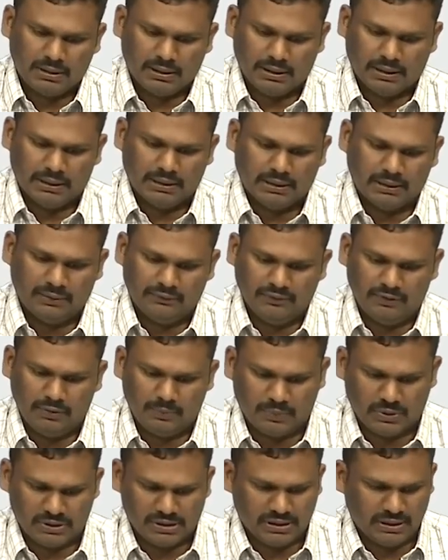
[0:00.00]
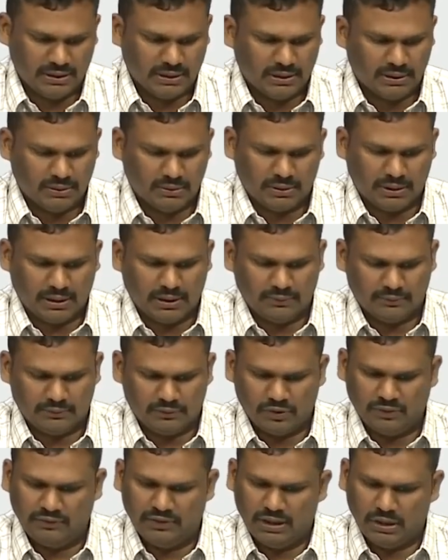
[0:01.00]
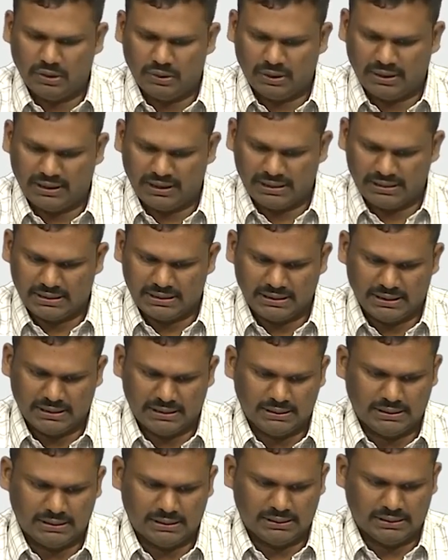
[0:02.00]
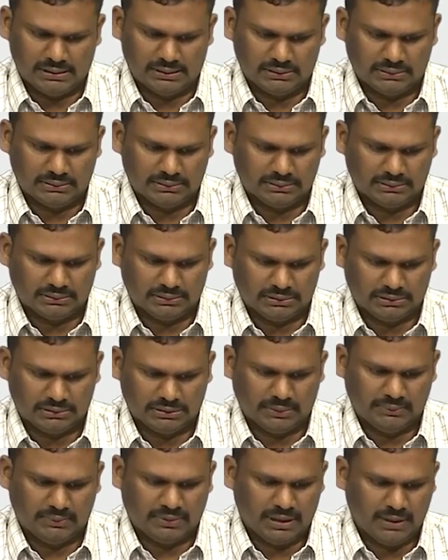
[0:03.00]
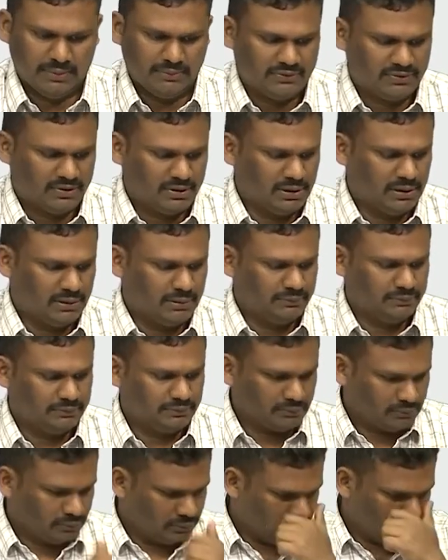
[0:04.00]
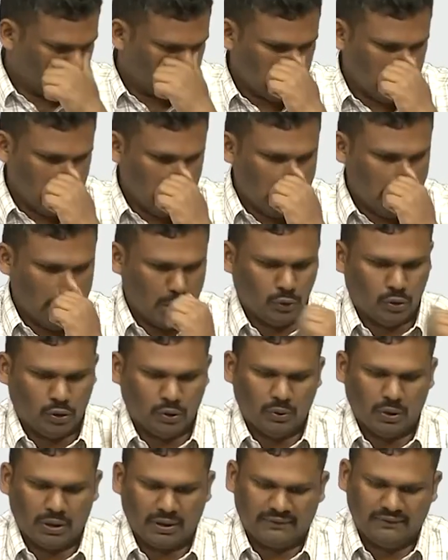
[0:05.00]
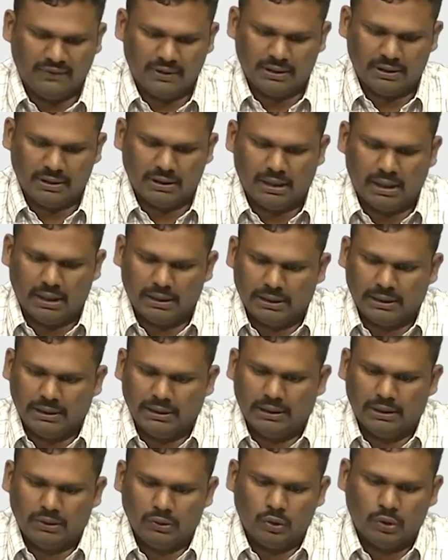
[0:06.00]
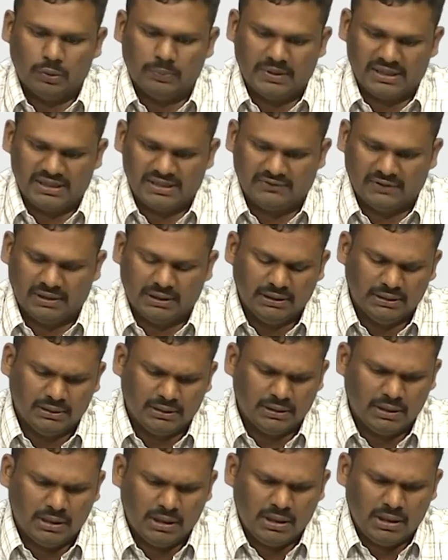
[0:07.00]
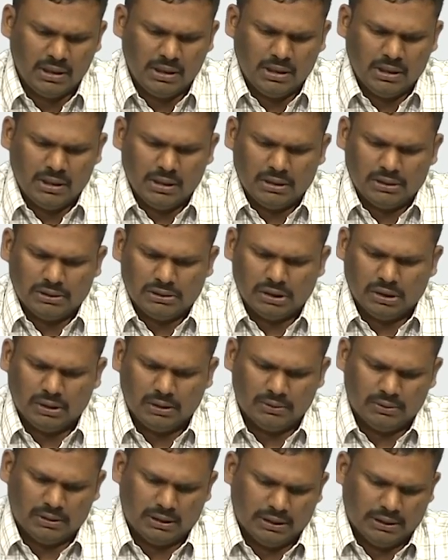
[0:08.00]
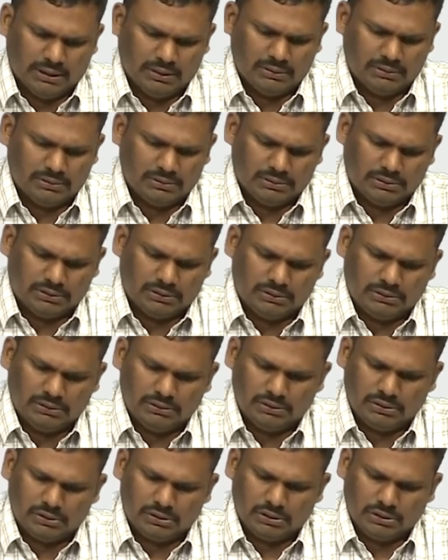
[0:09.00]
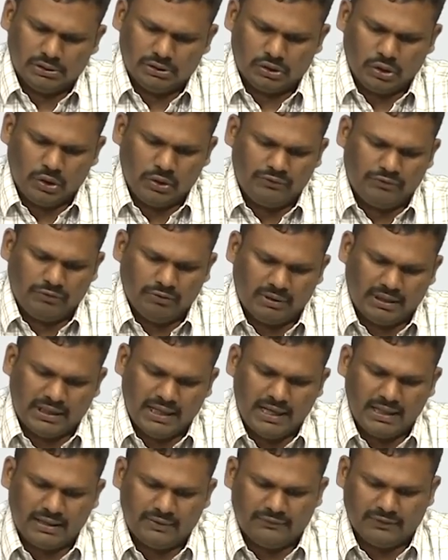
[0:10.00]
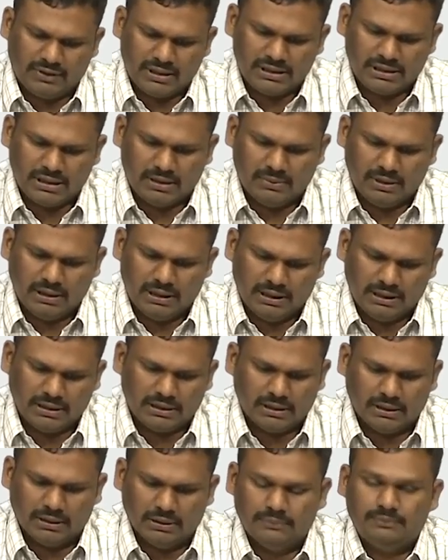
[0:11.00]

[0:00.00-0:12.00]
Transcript: we'll proceed. Okay, so we need to understand sometimes how to work with alternating group as well. So. So, if you take for example like